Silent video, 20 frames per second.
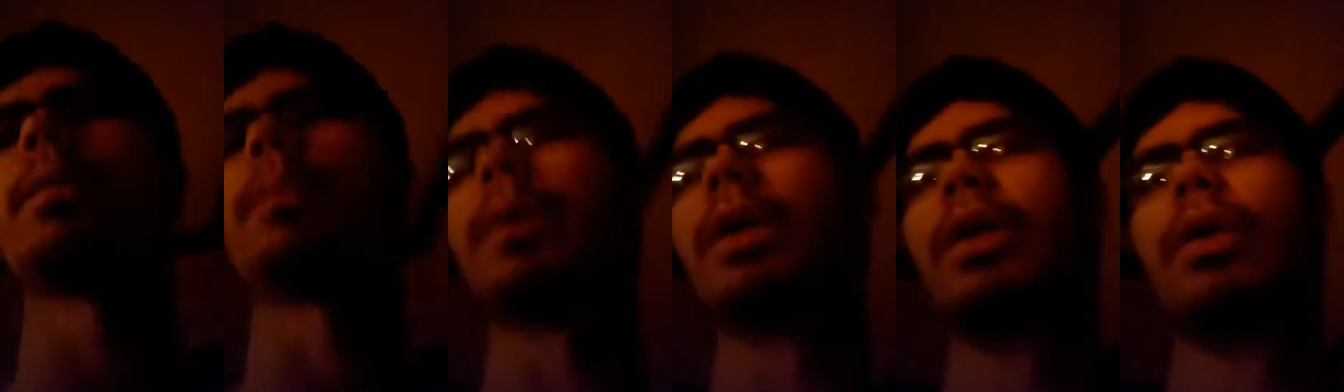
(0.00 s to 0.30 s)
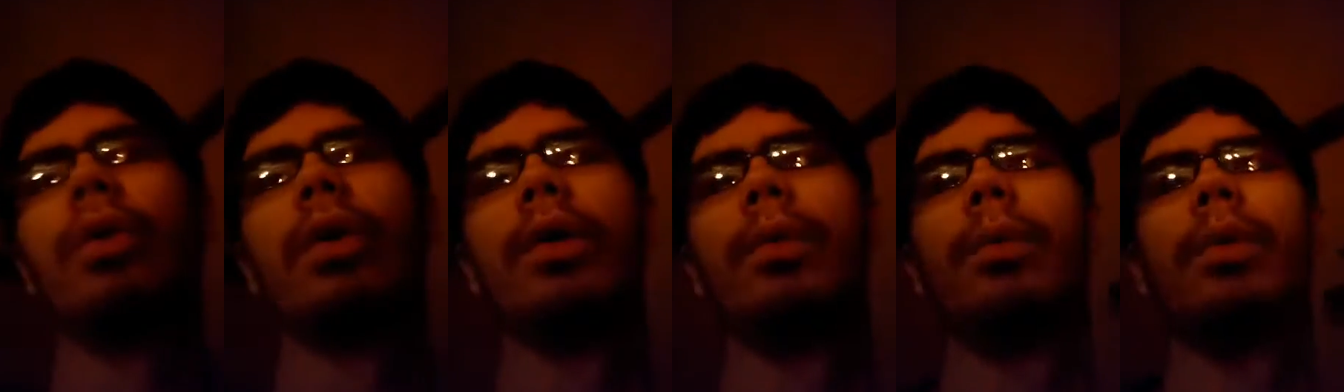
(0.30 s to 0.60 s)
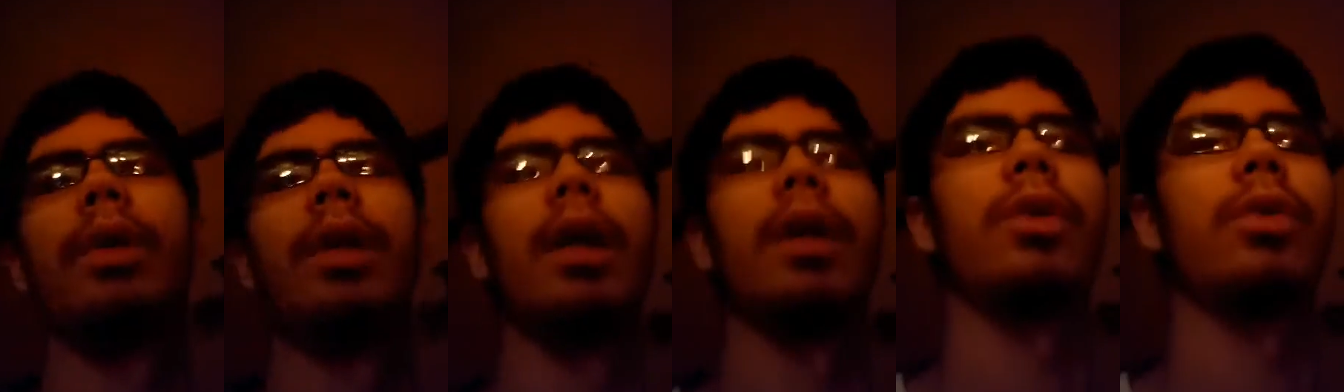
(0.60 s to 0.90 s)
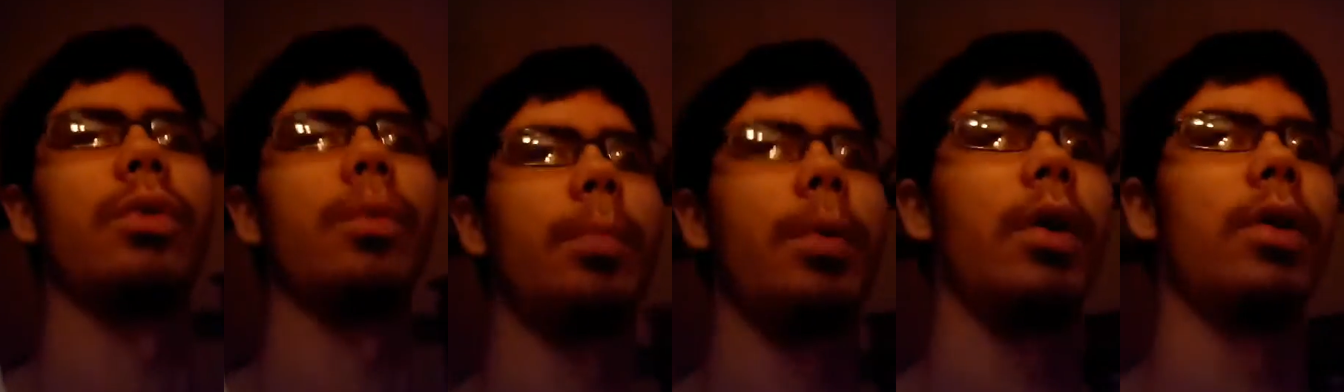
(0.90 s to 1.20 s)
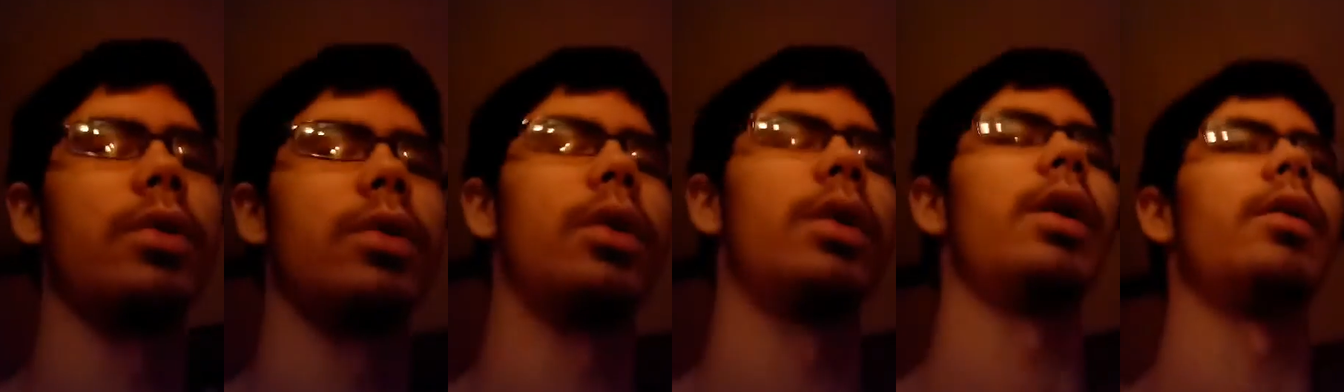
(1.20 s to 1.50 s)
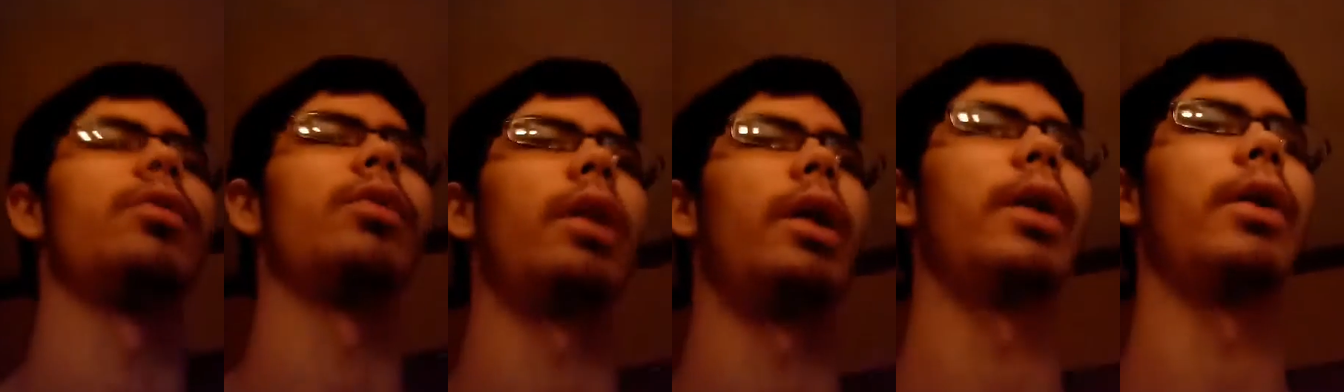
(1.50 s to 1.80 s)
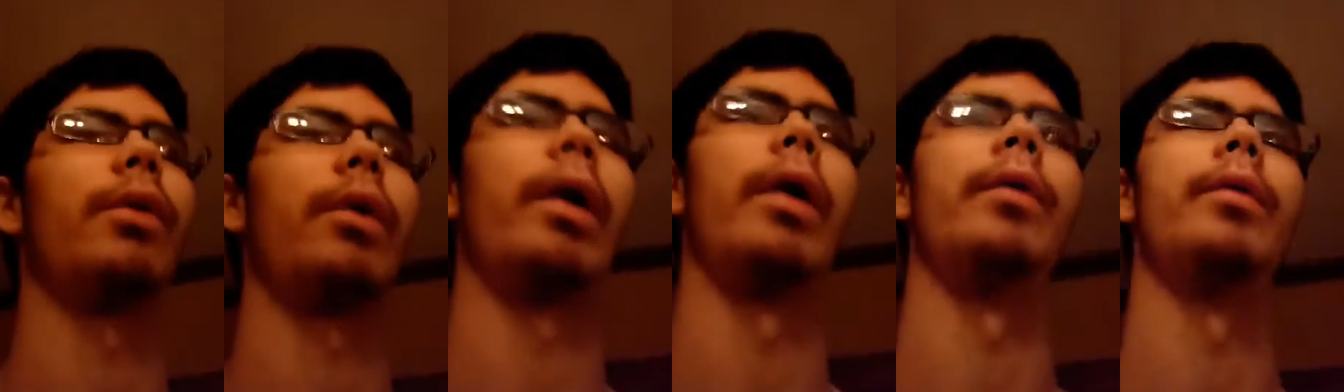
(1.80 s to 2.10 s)
I'll be doing with the extra parts I'll have
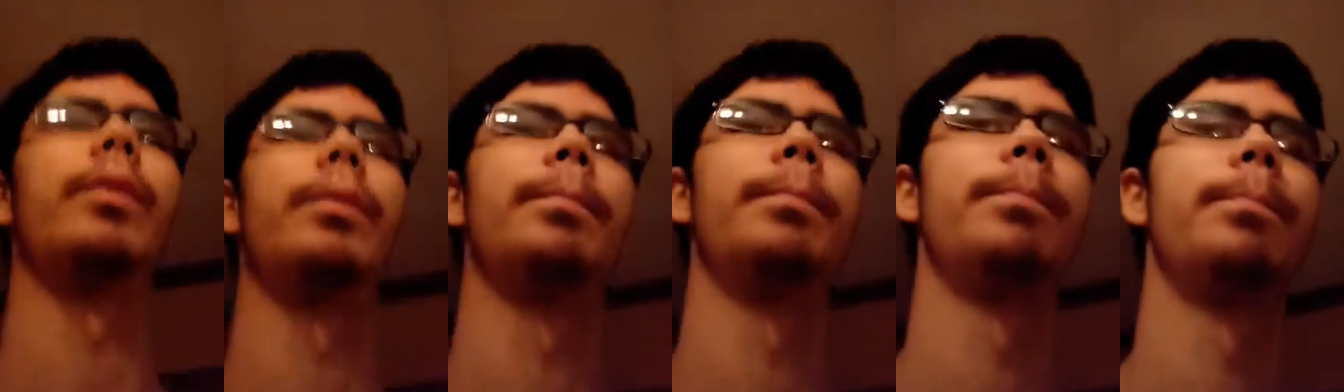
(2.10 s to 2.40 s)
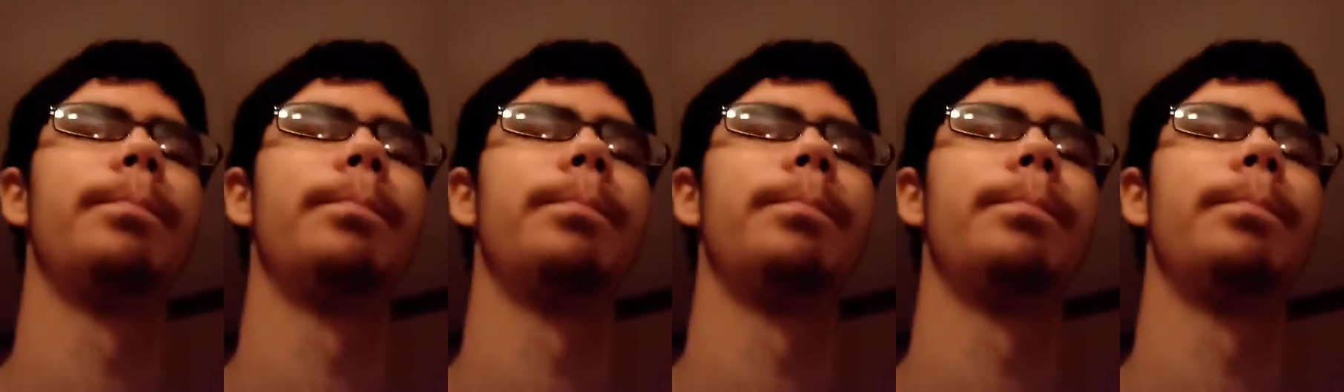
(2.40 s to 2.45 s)
laying around.